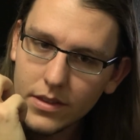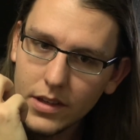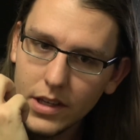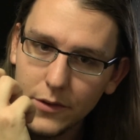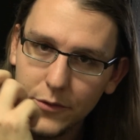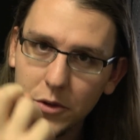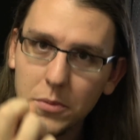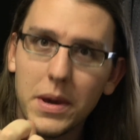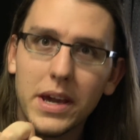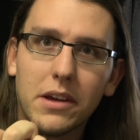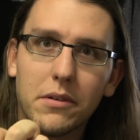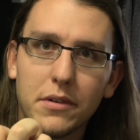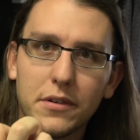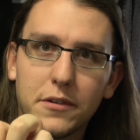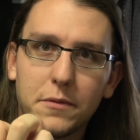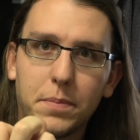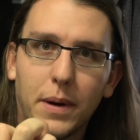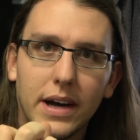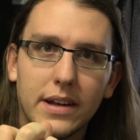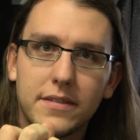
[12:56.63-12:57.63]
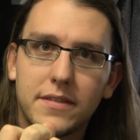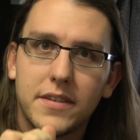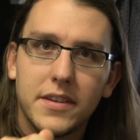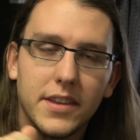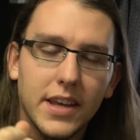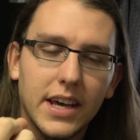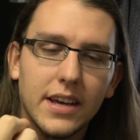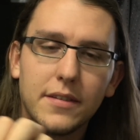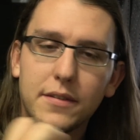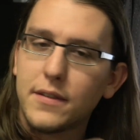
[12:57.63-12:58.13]
if you make a response to
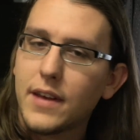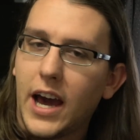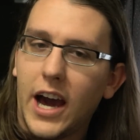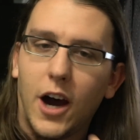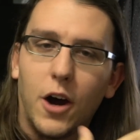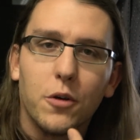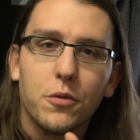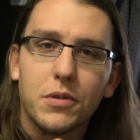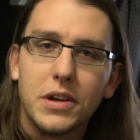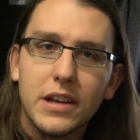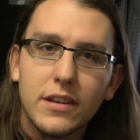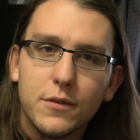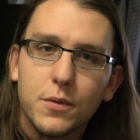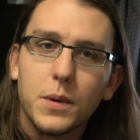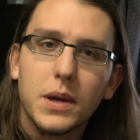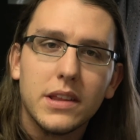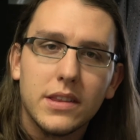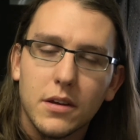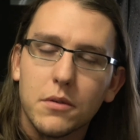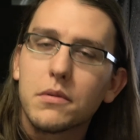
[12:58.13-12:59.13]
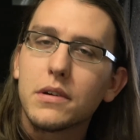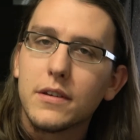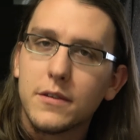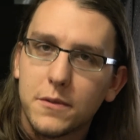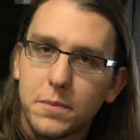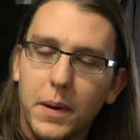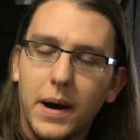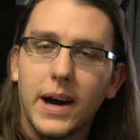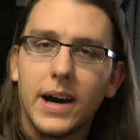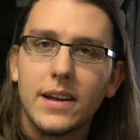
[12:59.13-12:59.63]
this, I'll retweet the
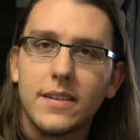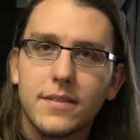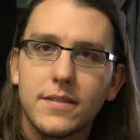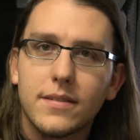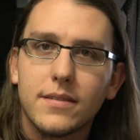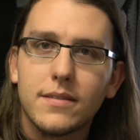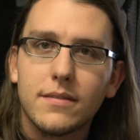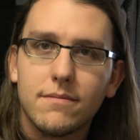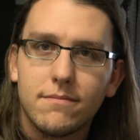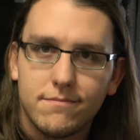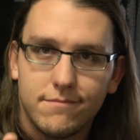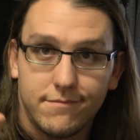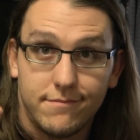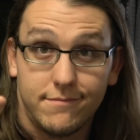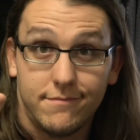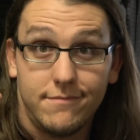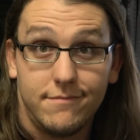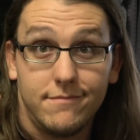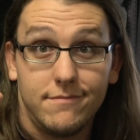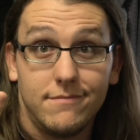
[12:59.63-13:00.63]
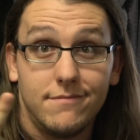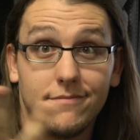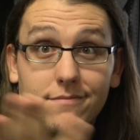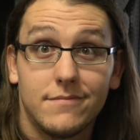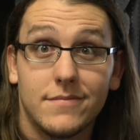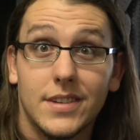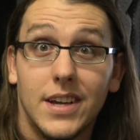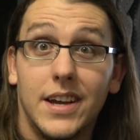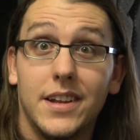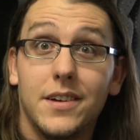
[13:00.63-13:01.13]
response.
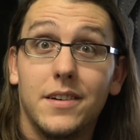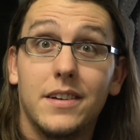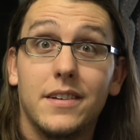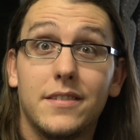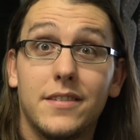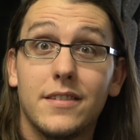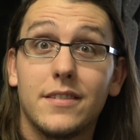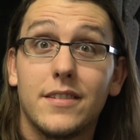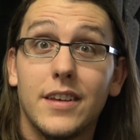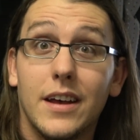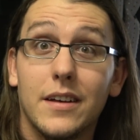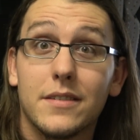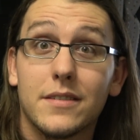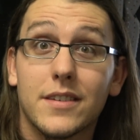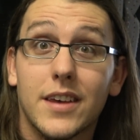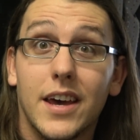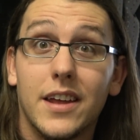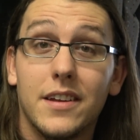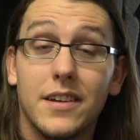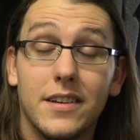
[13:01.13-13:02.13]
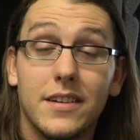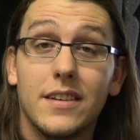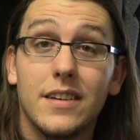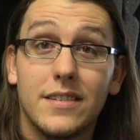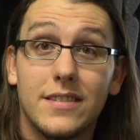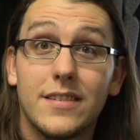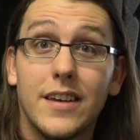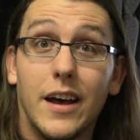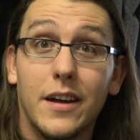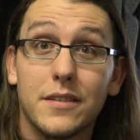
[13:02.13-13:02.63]
I know this sounds kind
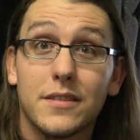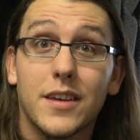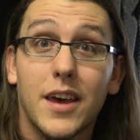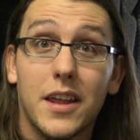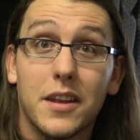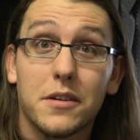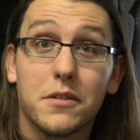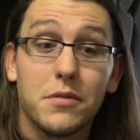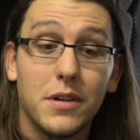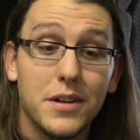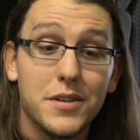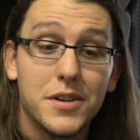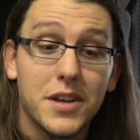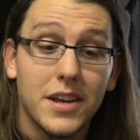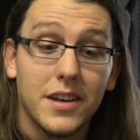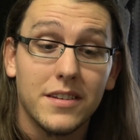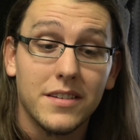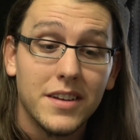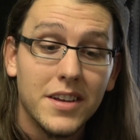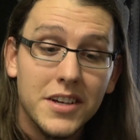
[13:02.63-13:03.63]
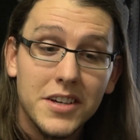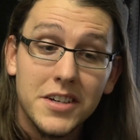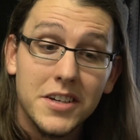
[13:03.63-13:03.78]
of cringy, and